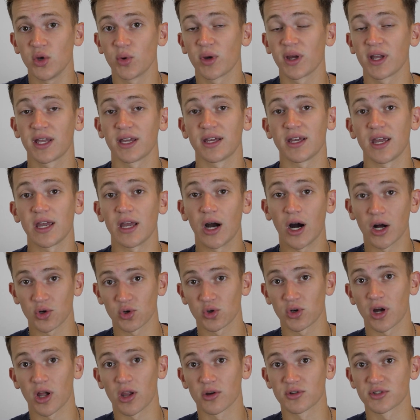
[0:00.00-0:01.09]
you can get
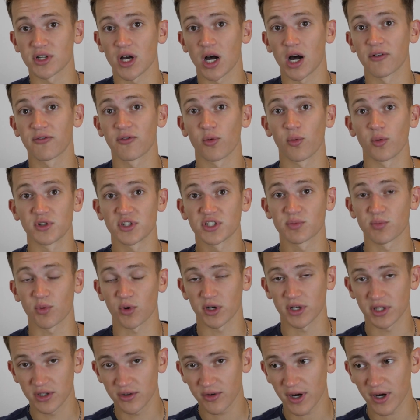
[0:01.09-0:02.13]
$100 off, which is pretty